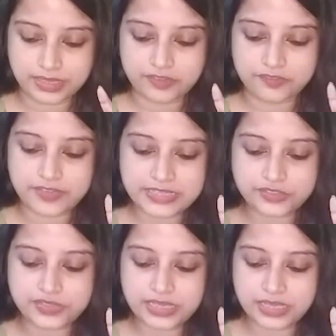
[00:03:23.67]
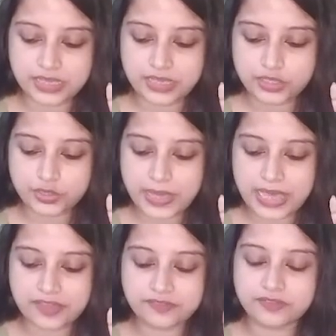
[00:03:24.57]
Phase 3, you
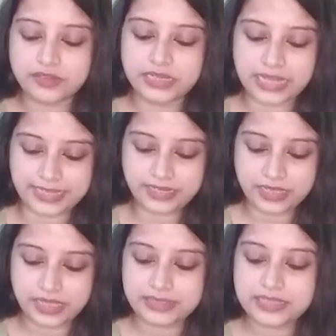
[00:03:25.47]
have a line,